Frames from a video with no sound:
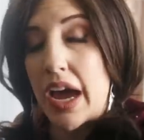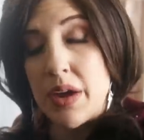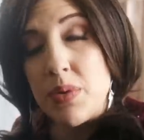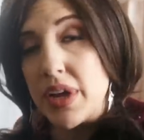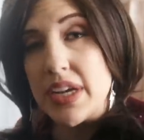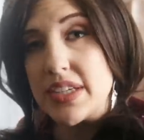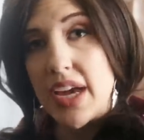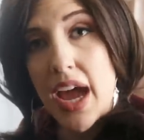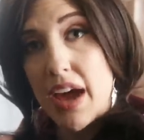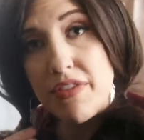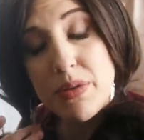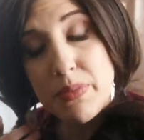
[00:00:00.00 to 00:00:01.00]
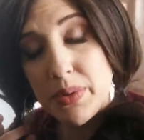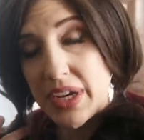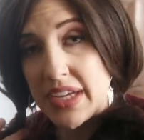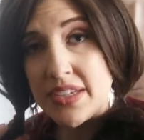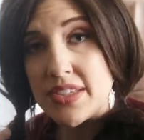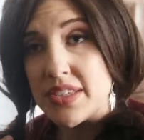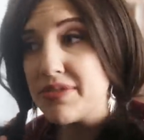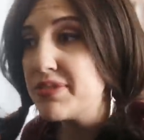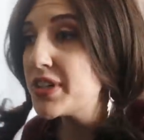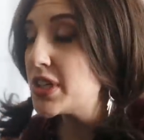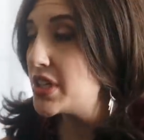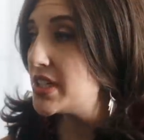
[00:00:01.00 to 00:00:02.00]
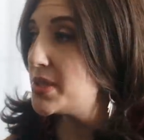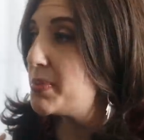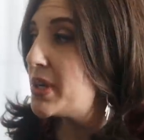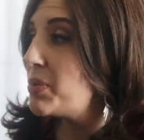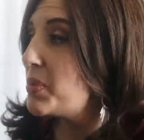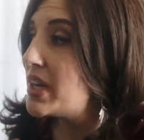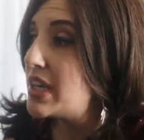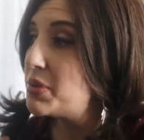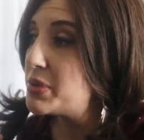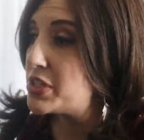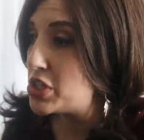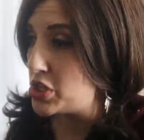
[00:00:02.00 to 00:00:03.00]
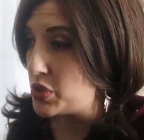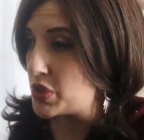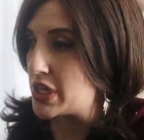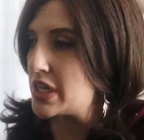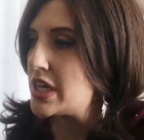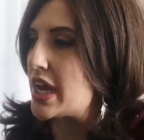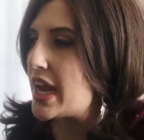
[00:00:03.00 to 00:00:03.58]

I wanted to have a bris for Crispin when he was neutered,